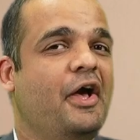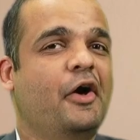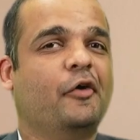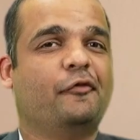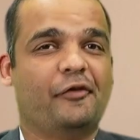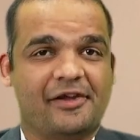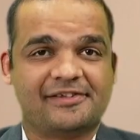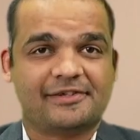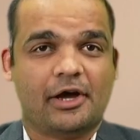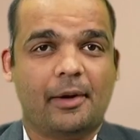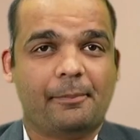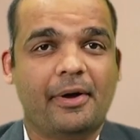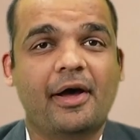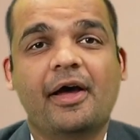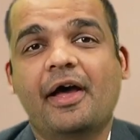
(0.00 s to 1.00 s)
First
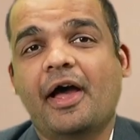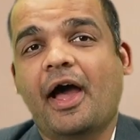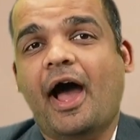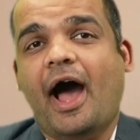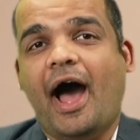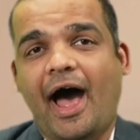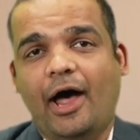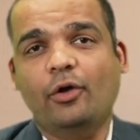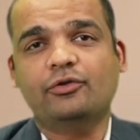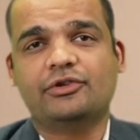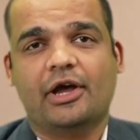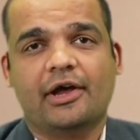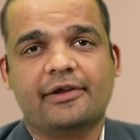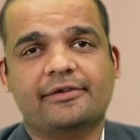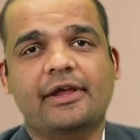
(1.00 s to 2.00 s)
up, how
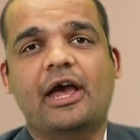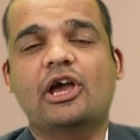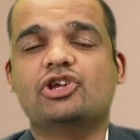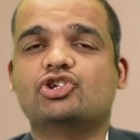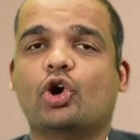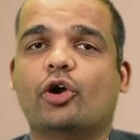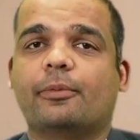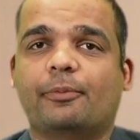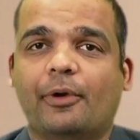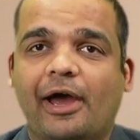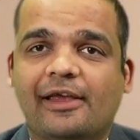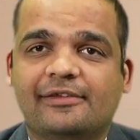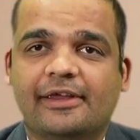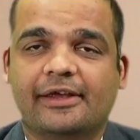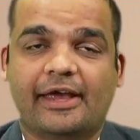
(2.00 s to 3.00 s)
does Azure
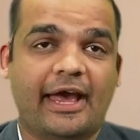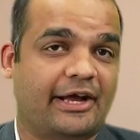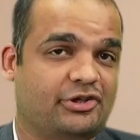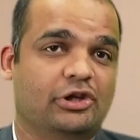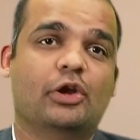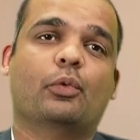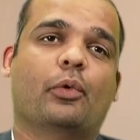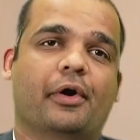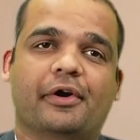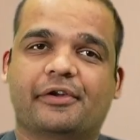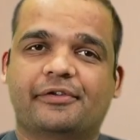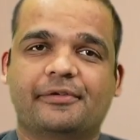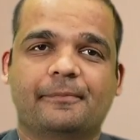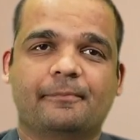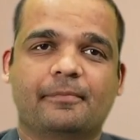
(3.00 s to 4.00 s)
pricing actually
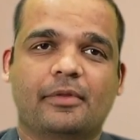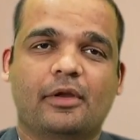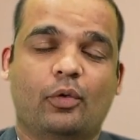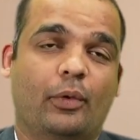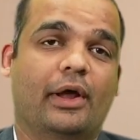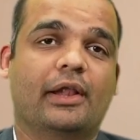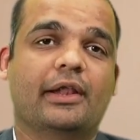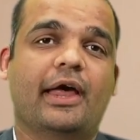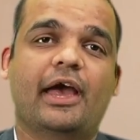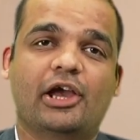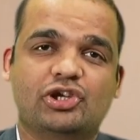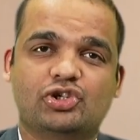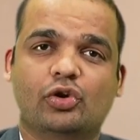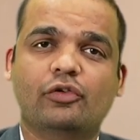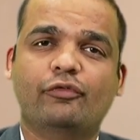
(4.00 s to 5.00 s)
works? Well,
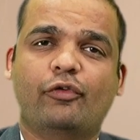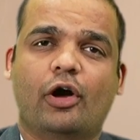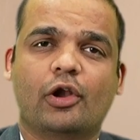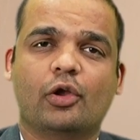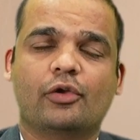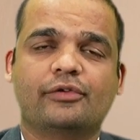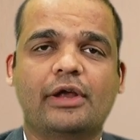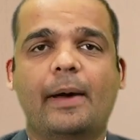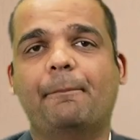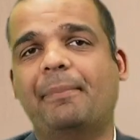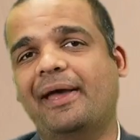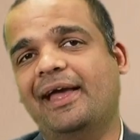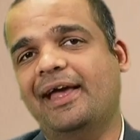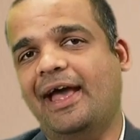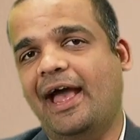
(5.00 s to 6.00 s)
Azure follows a
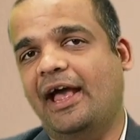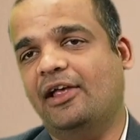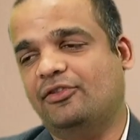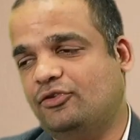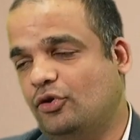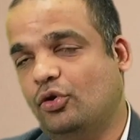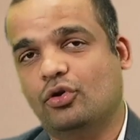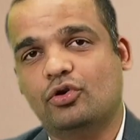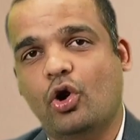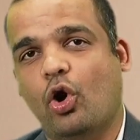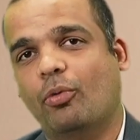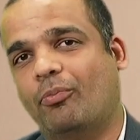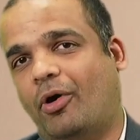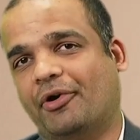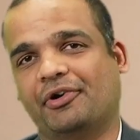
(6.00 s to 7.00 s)
pay-as-you-go
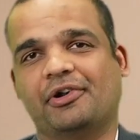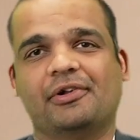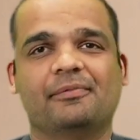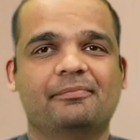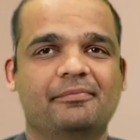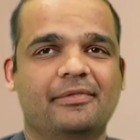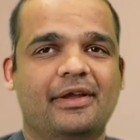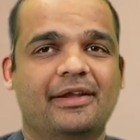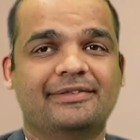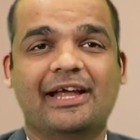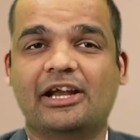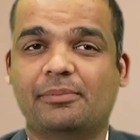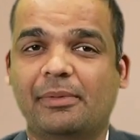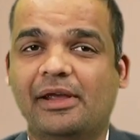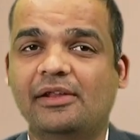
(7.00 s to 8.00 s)
model.
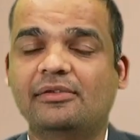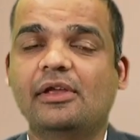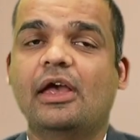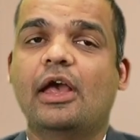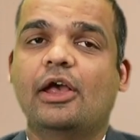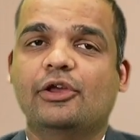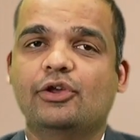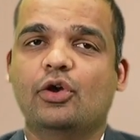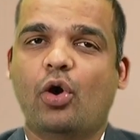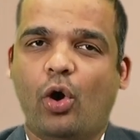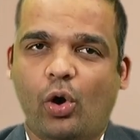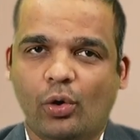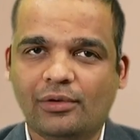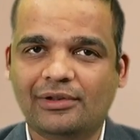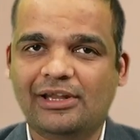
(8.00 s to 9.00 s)
That means you
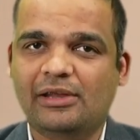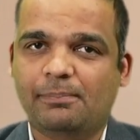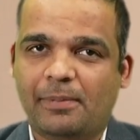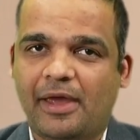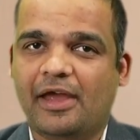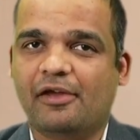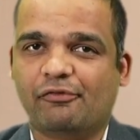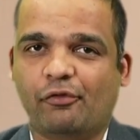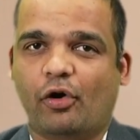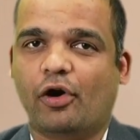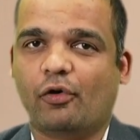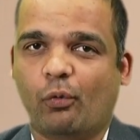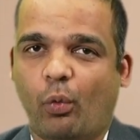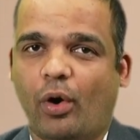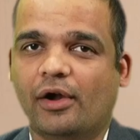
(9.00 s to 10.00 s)
only pay for
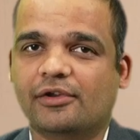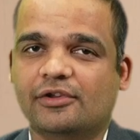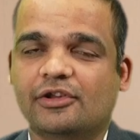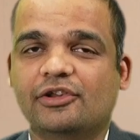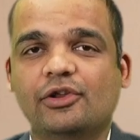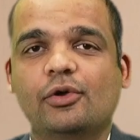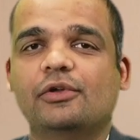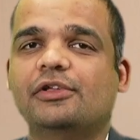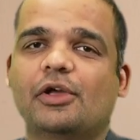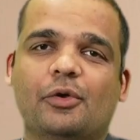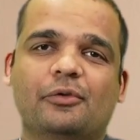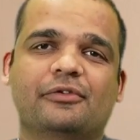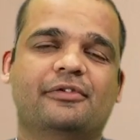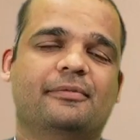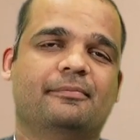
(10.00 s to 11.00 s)
what you
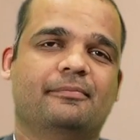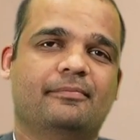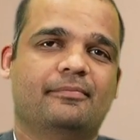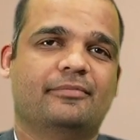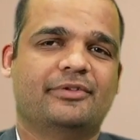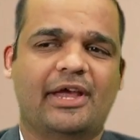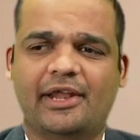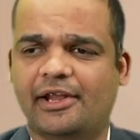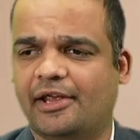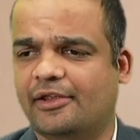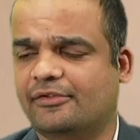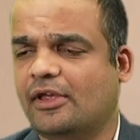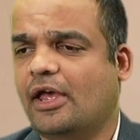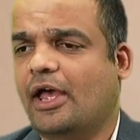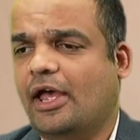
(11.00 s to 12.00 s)
use. That
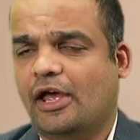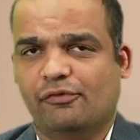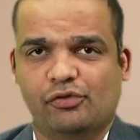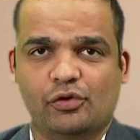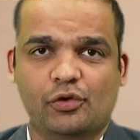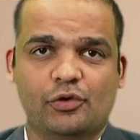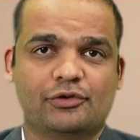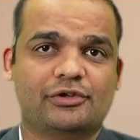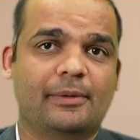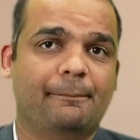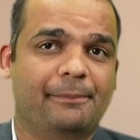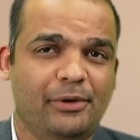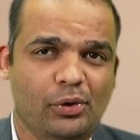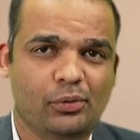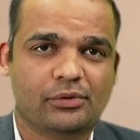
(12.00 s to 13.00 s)
is, if you use
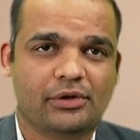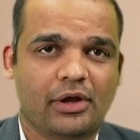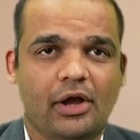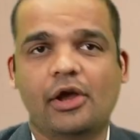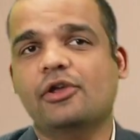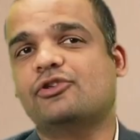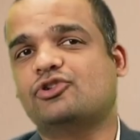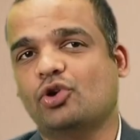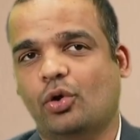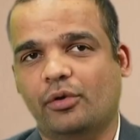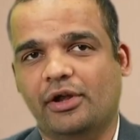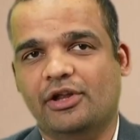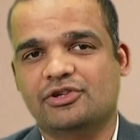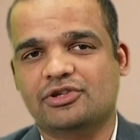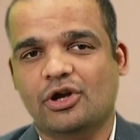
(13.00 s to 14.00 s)
compute,
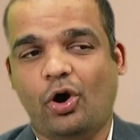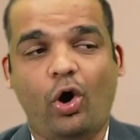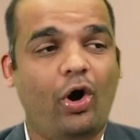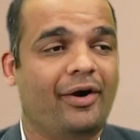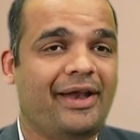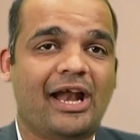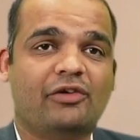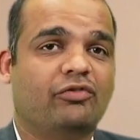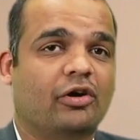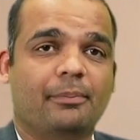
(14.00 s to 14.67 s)
storage, or network